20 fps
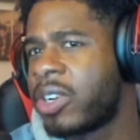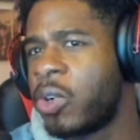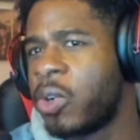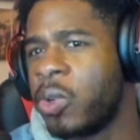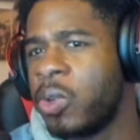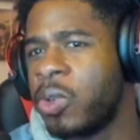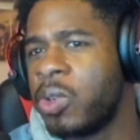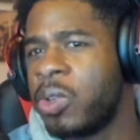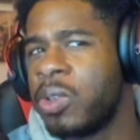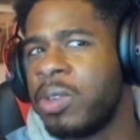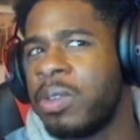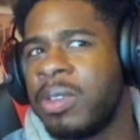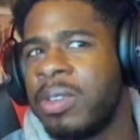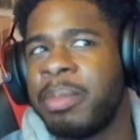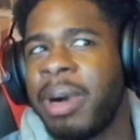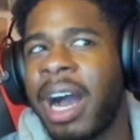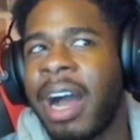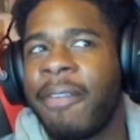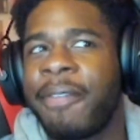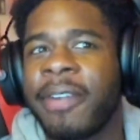cool.
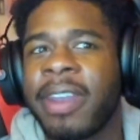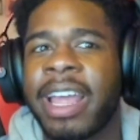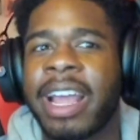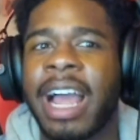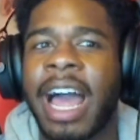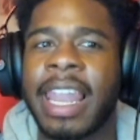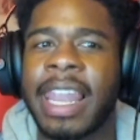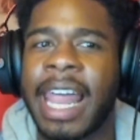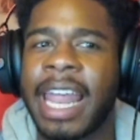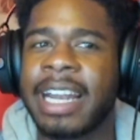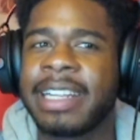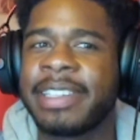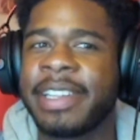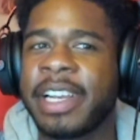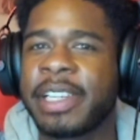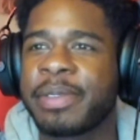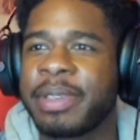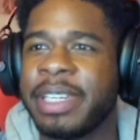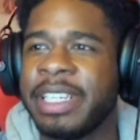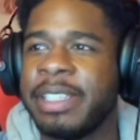But I feel like a lot of
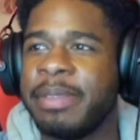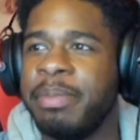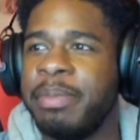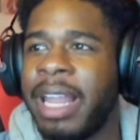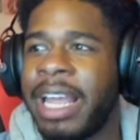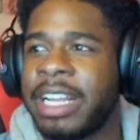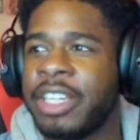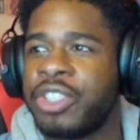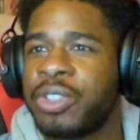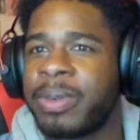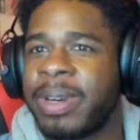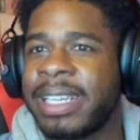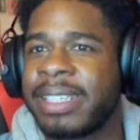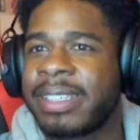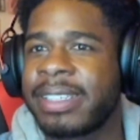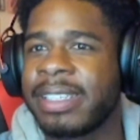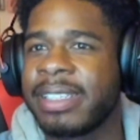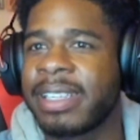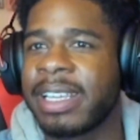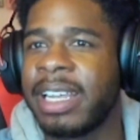times with these like
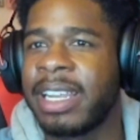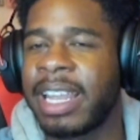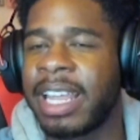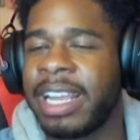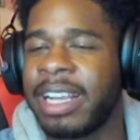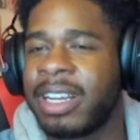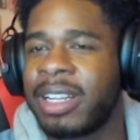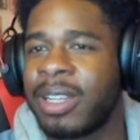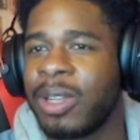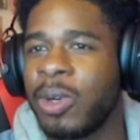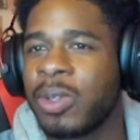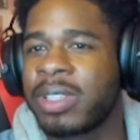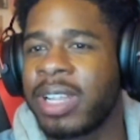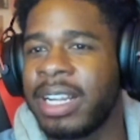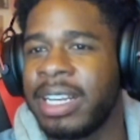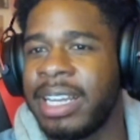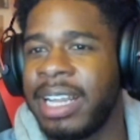dresses and like clothes like